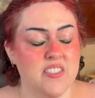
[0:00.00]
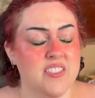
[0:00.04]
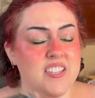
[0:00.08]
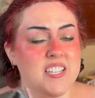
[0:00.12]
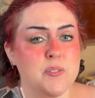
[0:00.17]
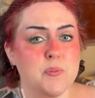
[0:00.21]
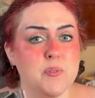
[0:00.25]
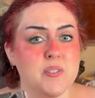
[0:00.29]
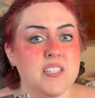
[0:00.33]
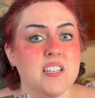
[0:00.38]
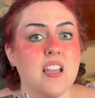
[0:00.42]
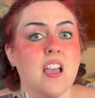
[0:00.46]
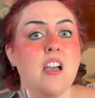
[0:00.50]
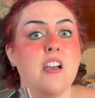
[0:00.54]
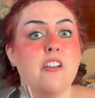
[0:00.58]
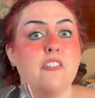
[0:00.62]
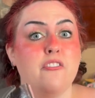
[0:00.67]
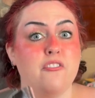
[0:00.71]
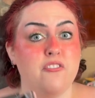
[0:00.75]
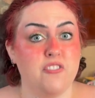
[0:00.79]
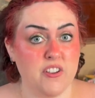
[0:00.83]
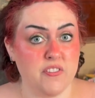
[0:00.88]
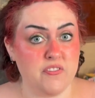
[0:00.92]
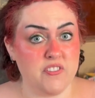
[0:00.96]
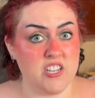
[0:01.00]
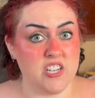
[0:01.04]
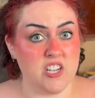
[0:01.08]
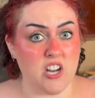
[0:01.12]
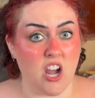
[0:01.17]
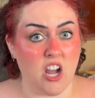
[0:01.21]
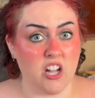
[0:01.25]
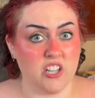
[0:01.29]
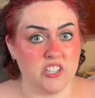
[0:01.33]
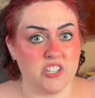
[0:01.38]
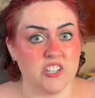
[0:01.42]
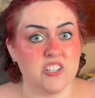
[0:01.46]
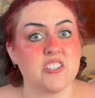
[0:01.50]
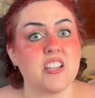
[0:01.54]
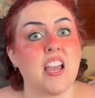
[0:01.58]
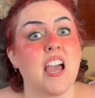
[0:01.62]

This was $50.